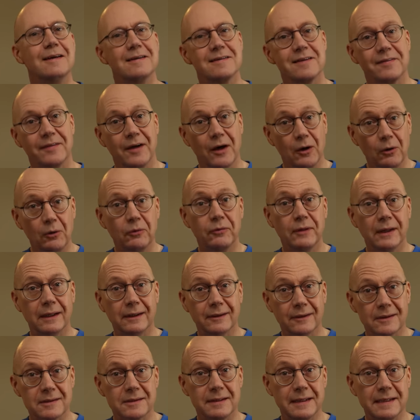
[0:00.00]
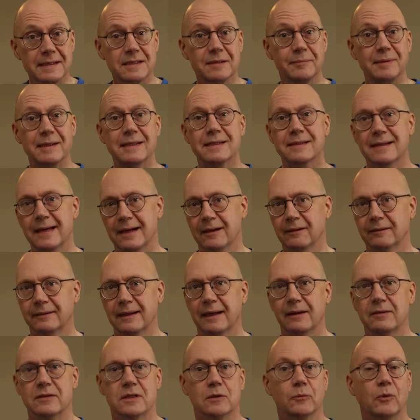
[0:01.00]
so the whole thing does need to be scaled
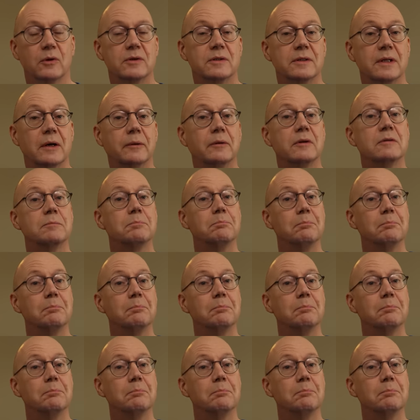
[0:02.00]
down to what's known as